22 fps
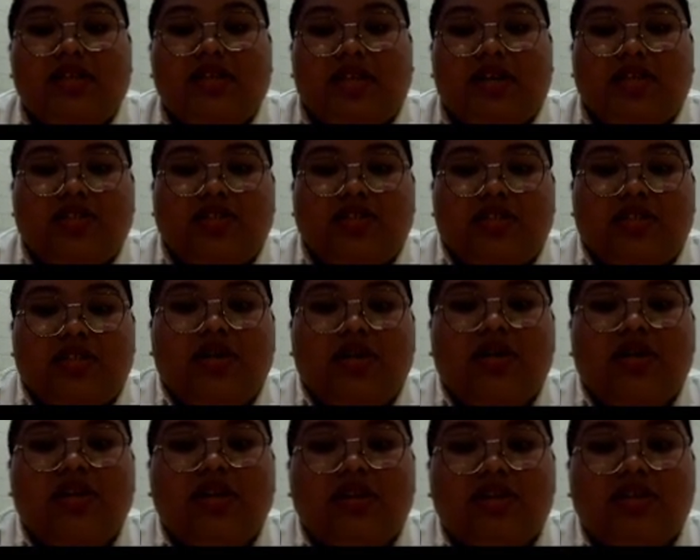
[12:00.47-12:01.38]

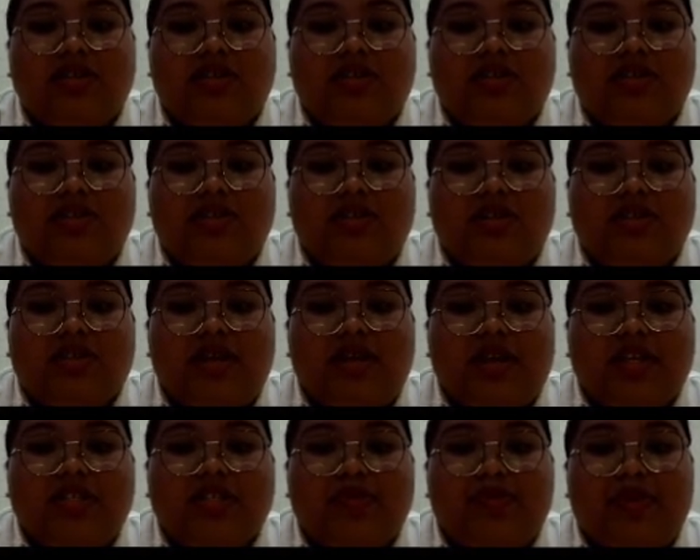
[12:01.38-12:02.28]
section, the researchers
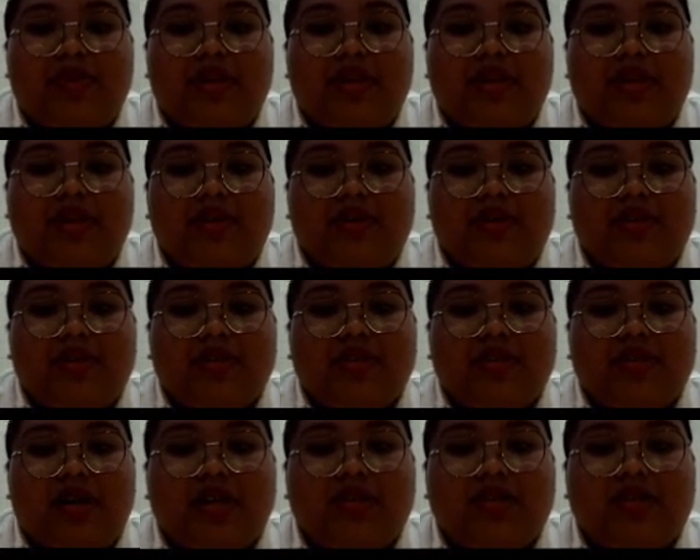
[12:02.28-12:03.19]
explained the
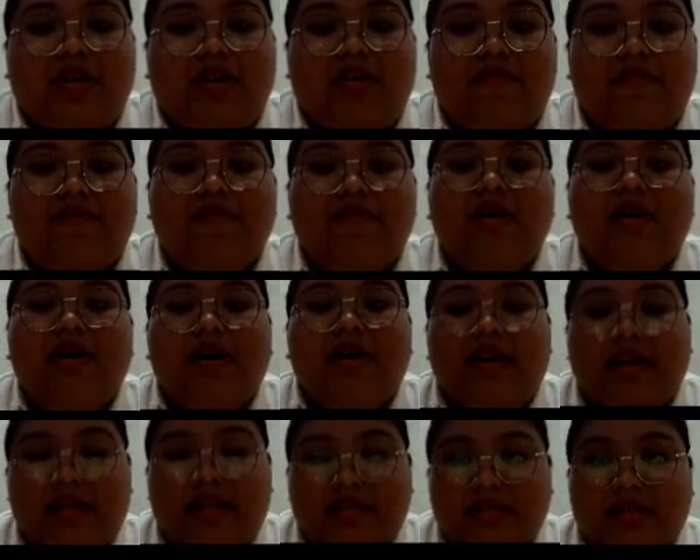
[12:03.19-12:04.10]
result of
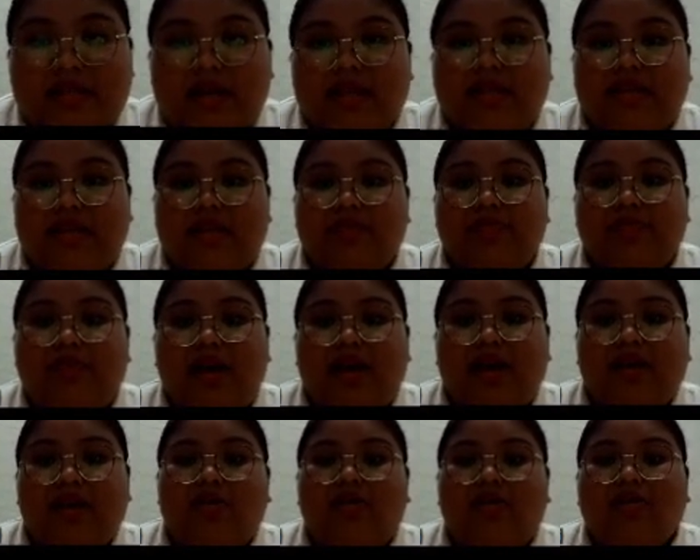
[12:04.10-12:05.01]
his study
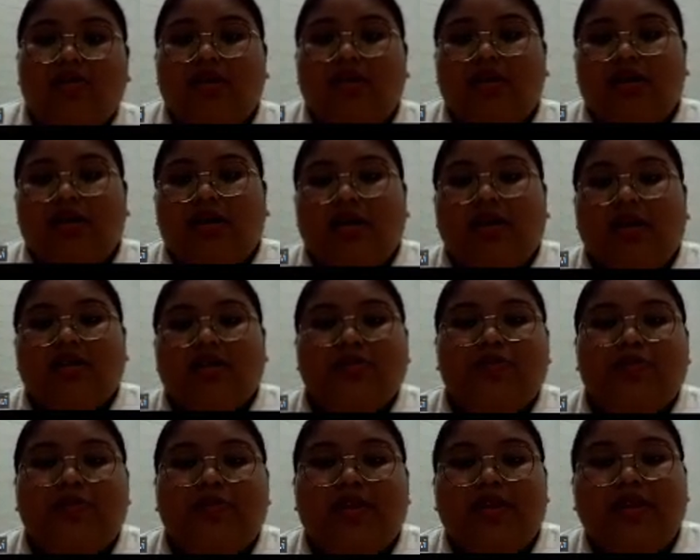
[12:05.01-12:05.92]
by only
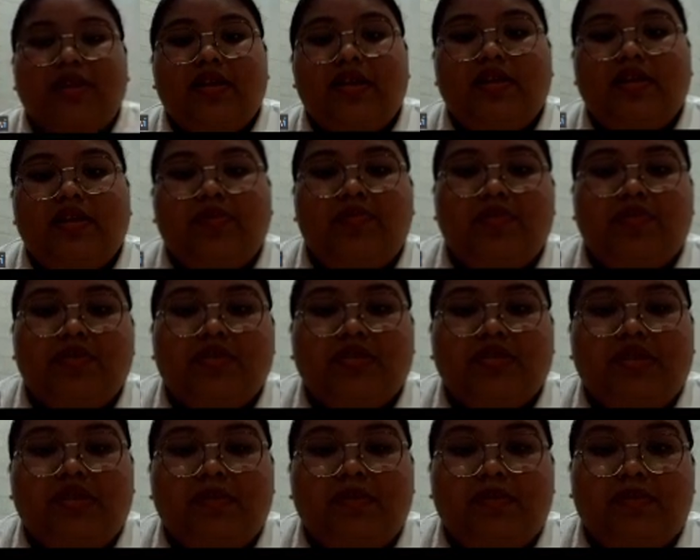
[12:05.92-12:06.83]
explaining the
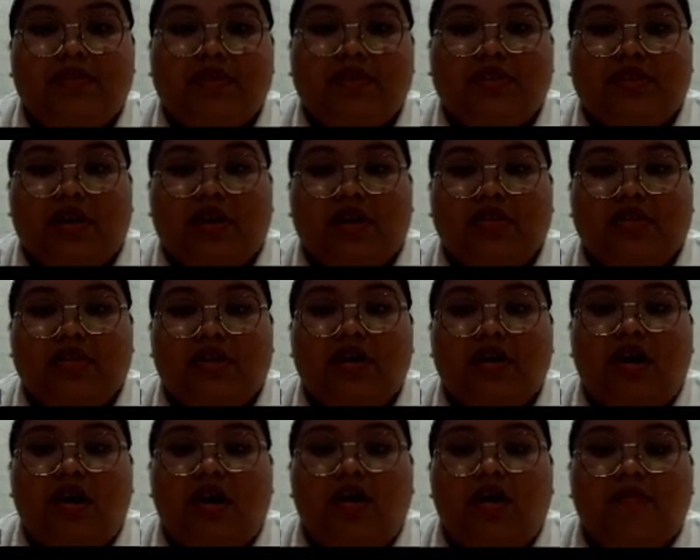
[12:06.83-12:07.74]
positive result
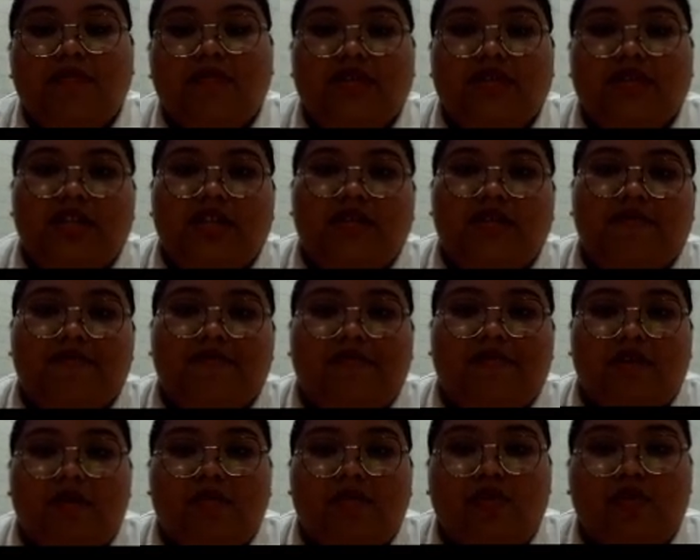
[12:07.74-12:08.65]
obtained
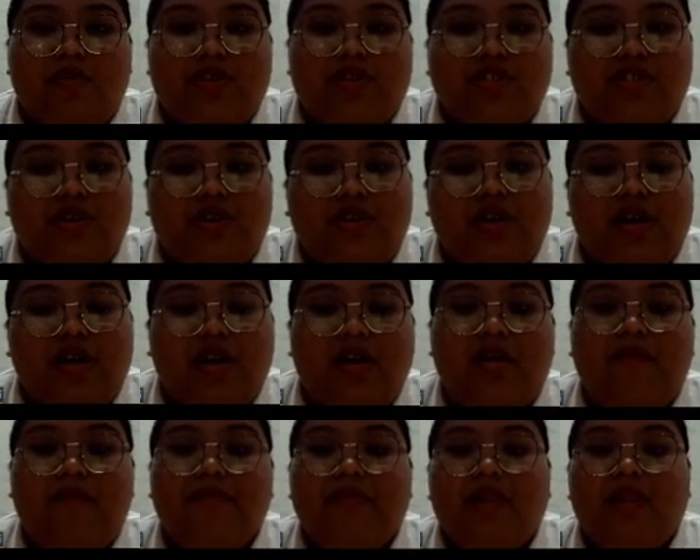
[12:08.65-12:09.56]
from
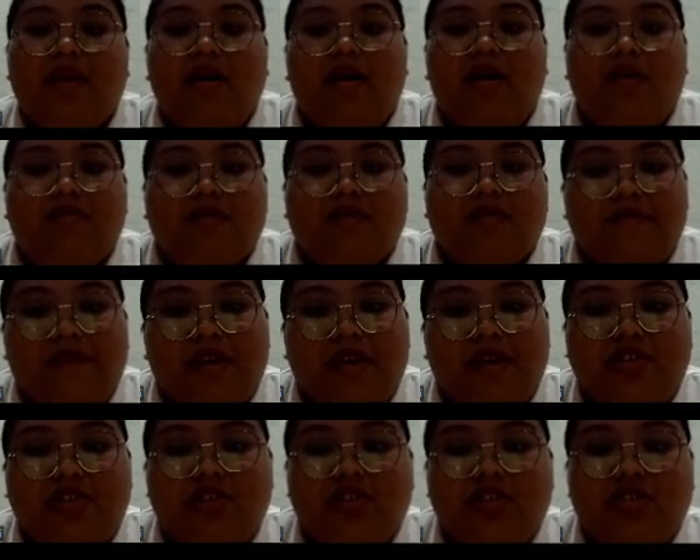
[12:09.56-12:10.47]
questionnaire,
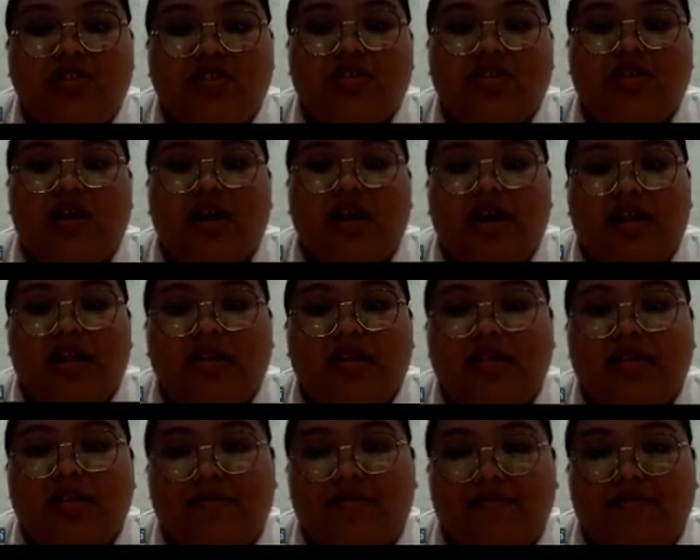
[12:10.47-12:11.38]
observations, and
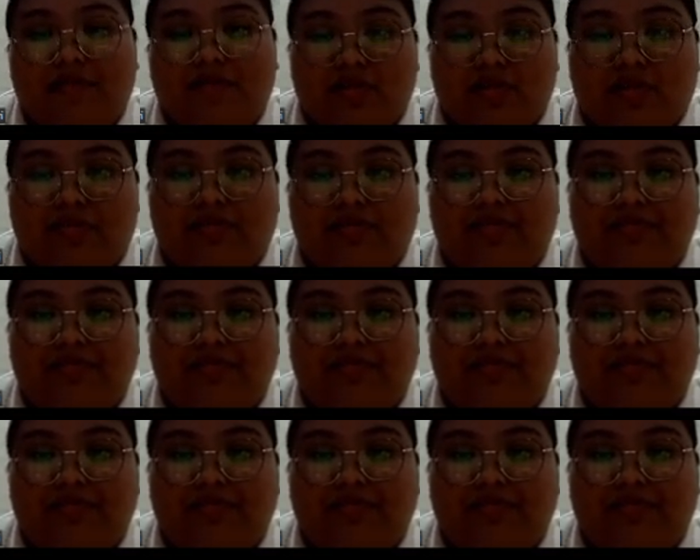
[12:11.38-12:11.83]
interview.